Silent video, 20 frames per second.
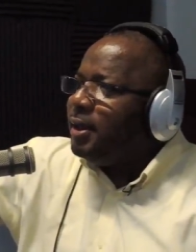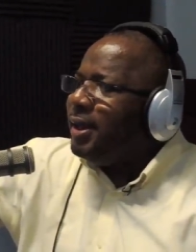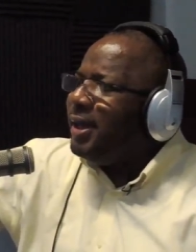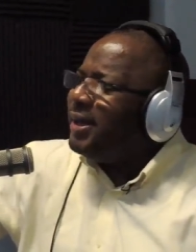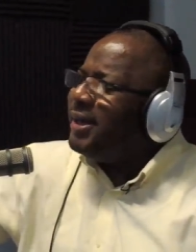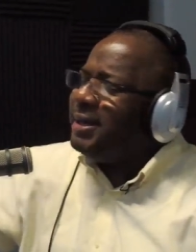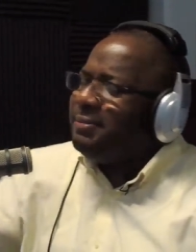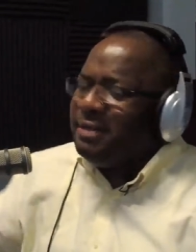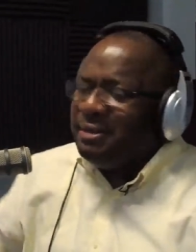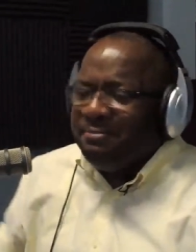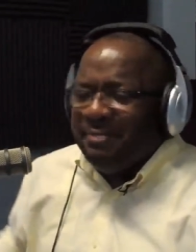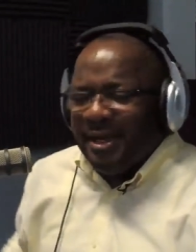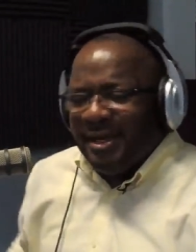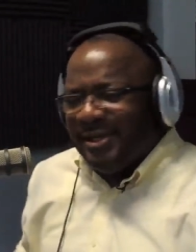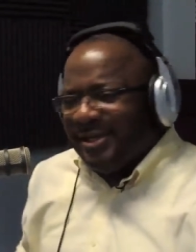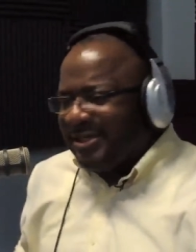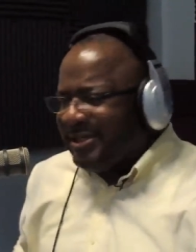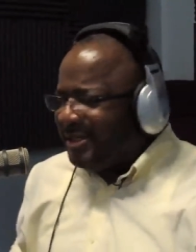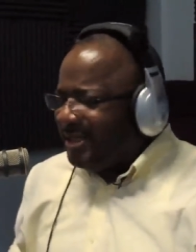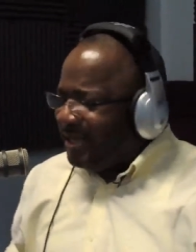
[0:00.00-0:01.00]
And let me
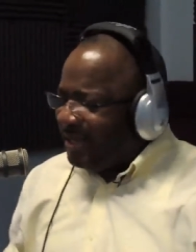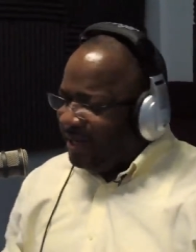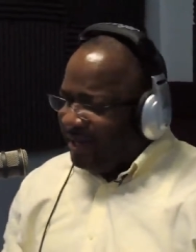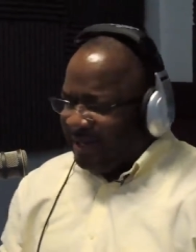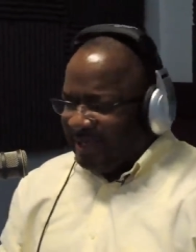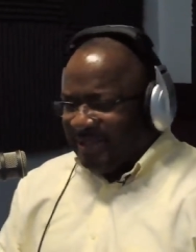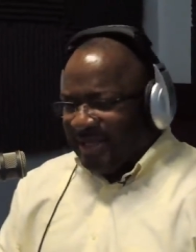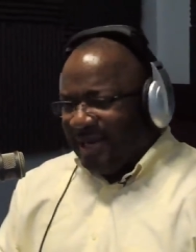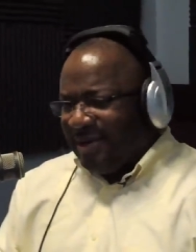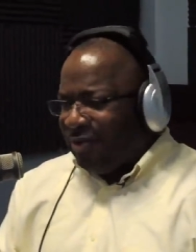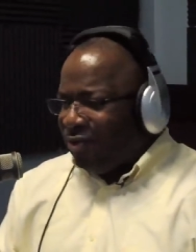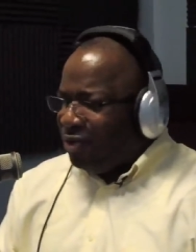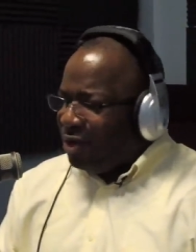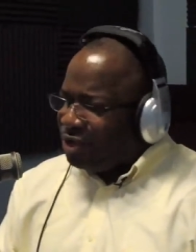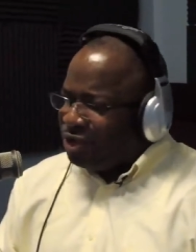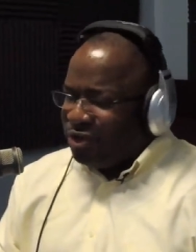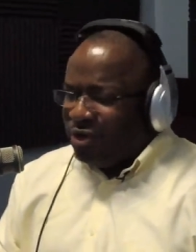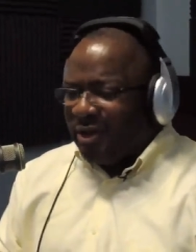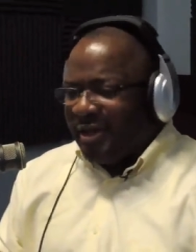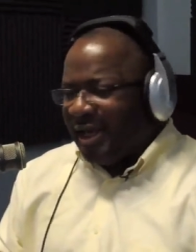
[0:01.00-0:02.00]
make this clear because I don't
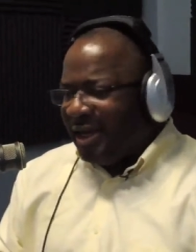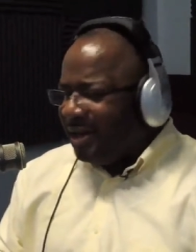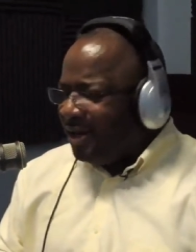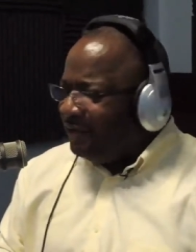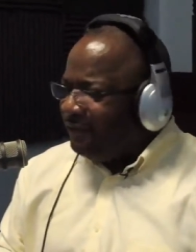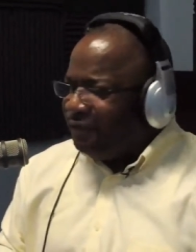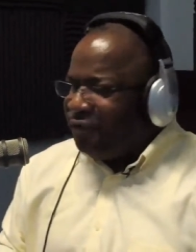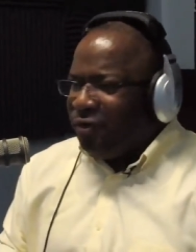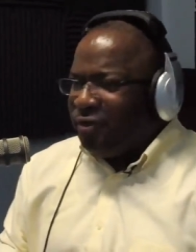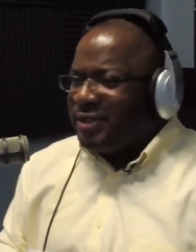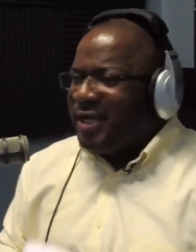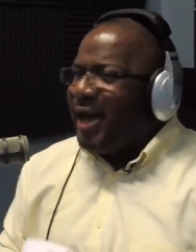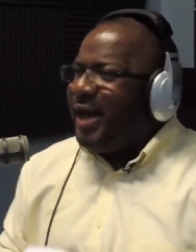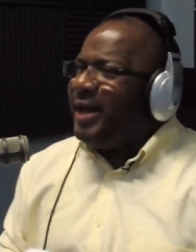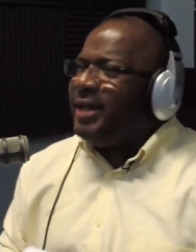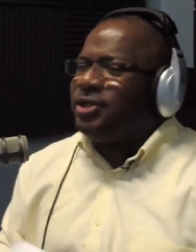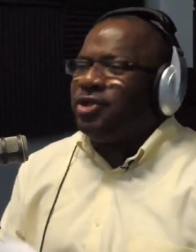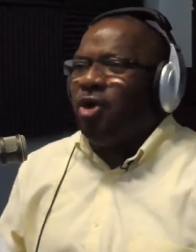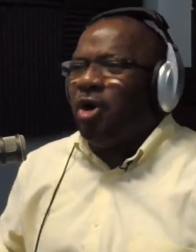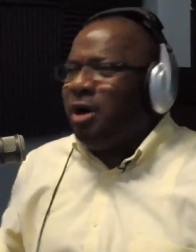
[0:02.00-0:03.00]
want y'all get confused.
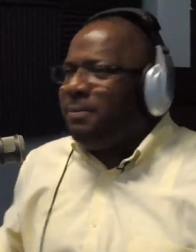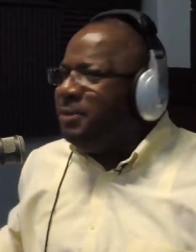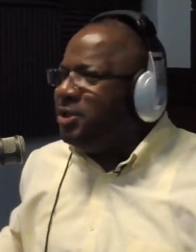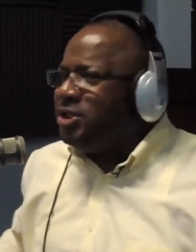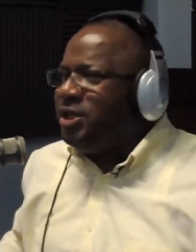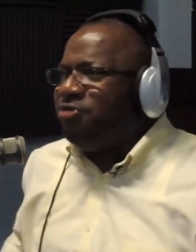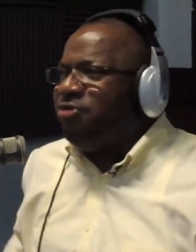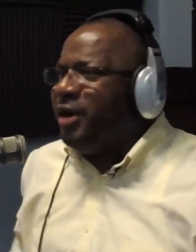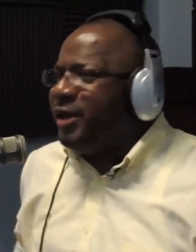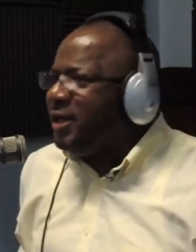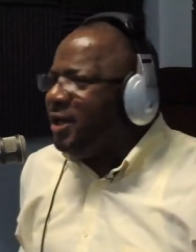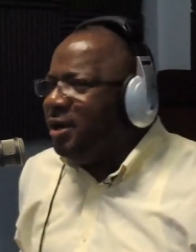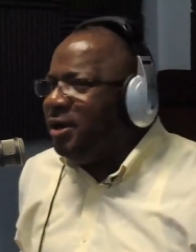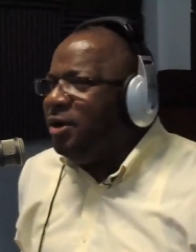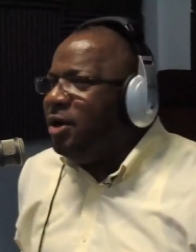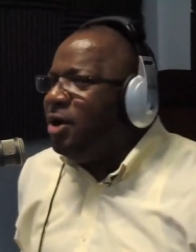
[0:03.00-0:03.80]
I ain't talking about your regular